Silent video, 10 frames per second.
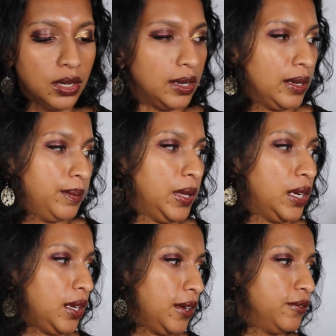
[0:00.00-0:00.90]
And
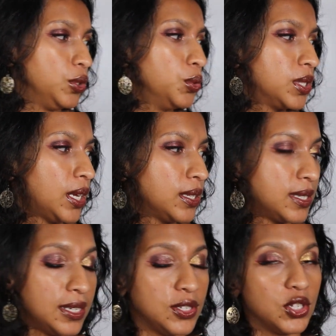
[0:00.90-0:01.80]
I have used that
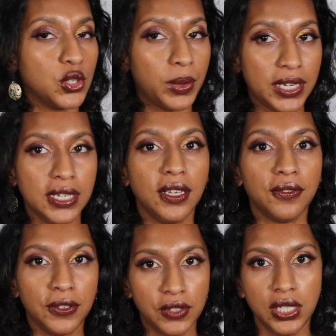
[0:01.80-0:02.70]
since
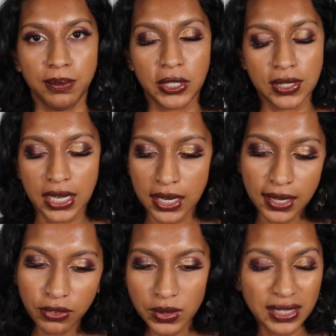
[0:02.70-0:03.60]
2015 and I
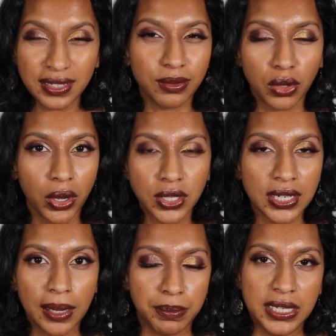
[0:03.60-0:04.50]
never really thought to
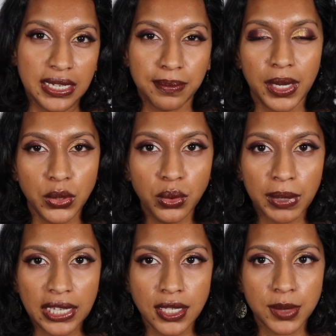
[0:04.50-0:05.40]
update my nude
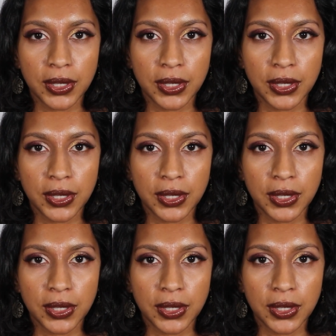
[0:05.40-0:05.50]
palettes,